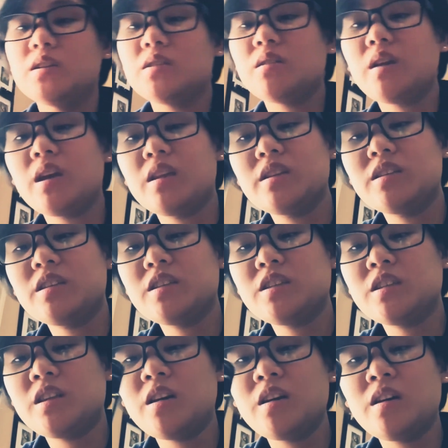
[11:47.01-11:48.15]
So yeah, this
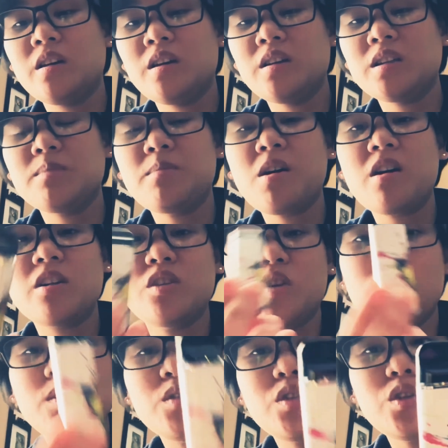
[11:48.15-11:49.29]
is the Smok
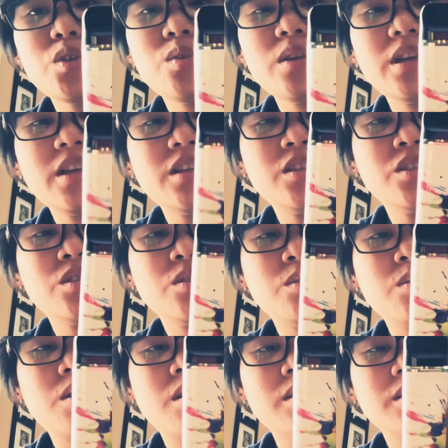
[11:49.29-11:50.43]
Novo 2. It is
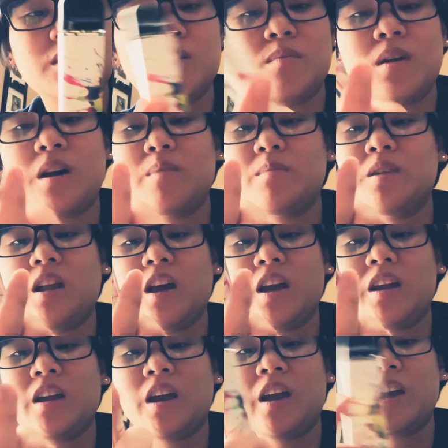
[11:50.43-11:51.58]
so awesome. I'm
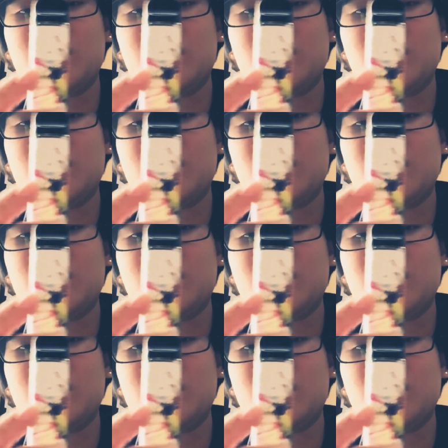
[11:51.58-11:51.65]
glad I